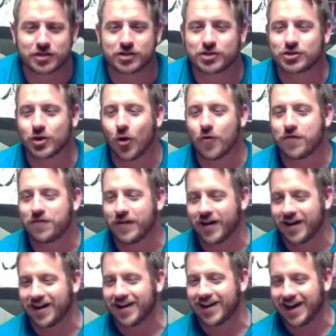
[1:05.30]
Sofa.
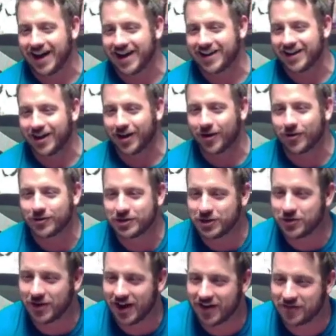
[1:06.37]
I know. Do
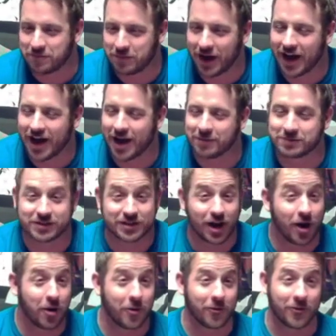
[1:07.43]
you have pops?
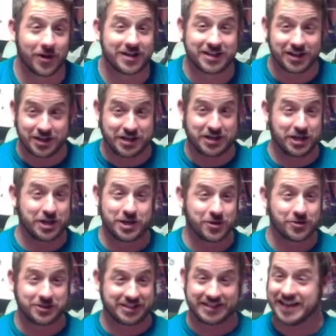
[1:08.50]
No. Do
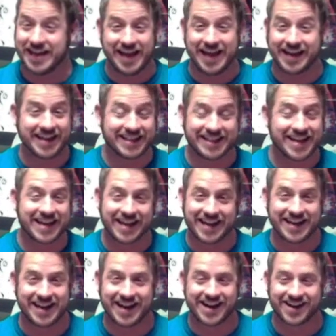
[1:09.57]
you see anything
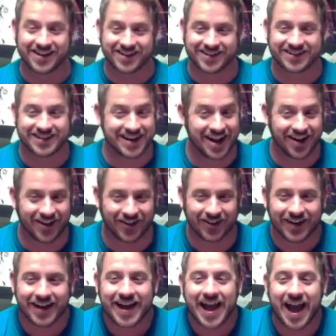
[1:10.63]
in here?
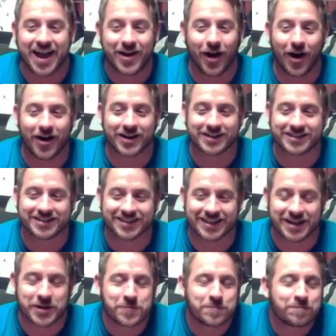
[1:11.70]
No. And
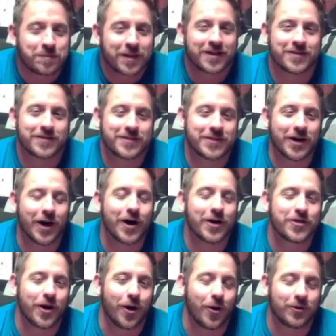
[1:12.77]
honestly...
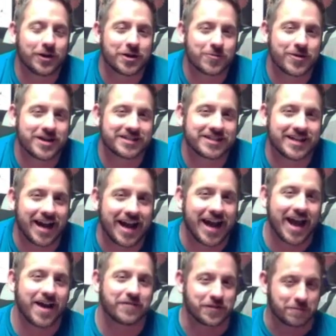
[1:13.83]
The only reason I
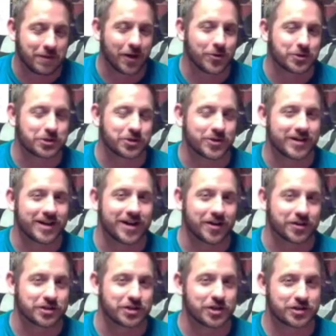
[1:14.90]
have the poster in here
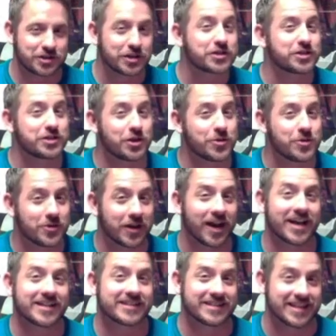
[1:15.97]
is just to show you
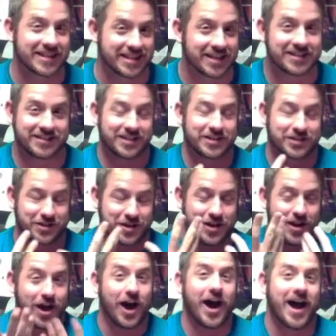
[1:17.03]
guys that this is
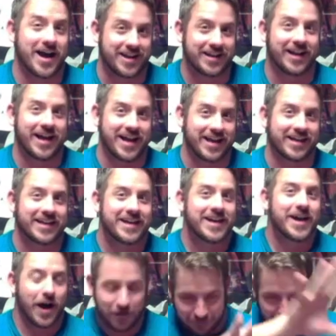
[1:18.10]
not like
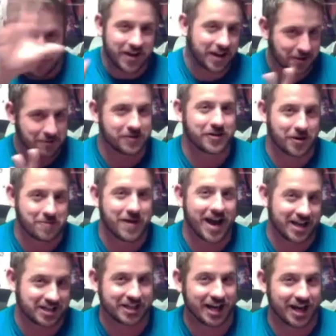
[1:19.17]
a figment of your
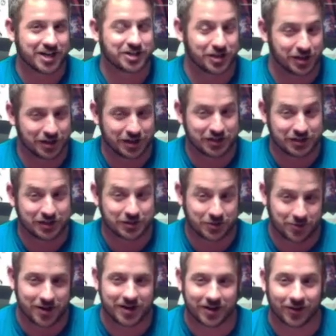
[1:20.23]
imagination. This is
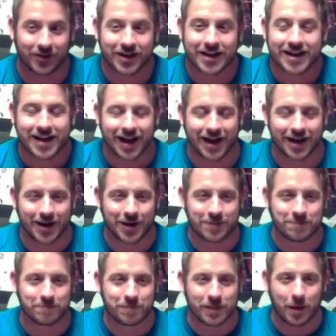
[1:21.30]
real.
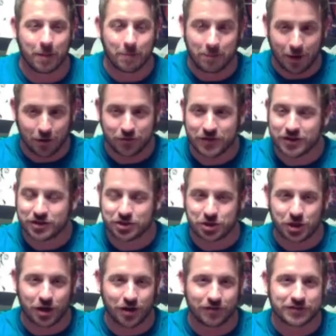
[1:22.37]
Both these
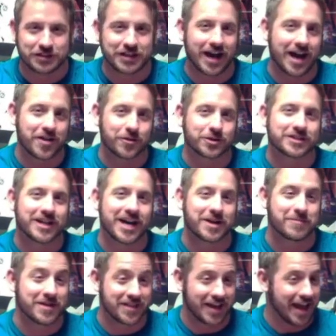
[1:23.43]
shelves to either side
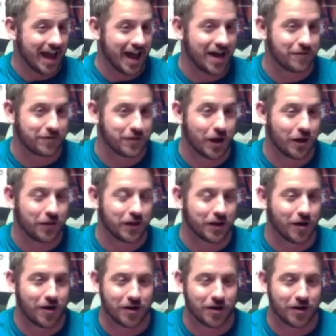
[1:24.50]
of me, they have nothing